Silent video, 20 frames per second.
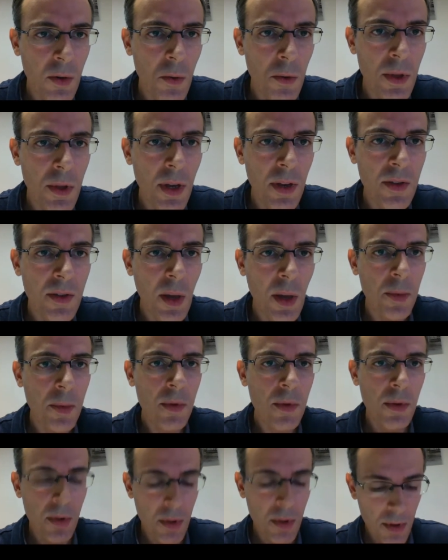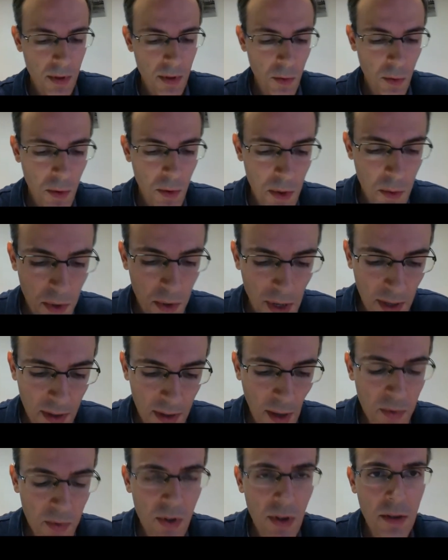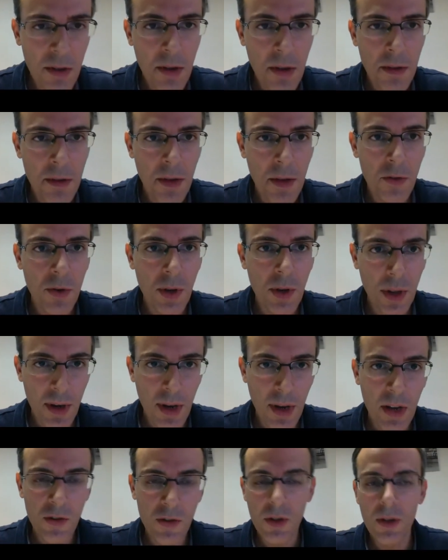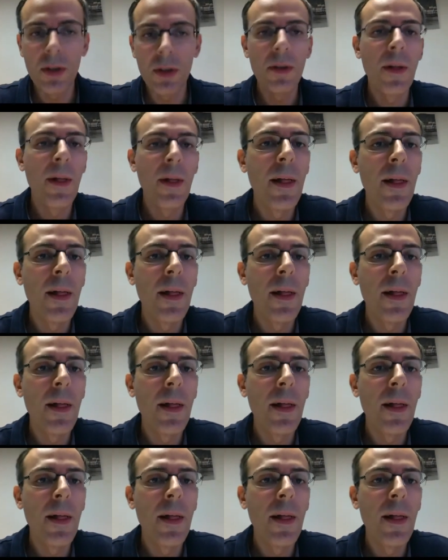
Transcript: with the exception that you can actually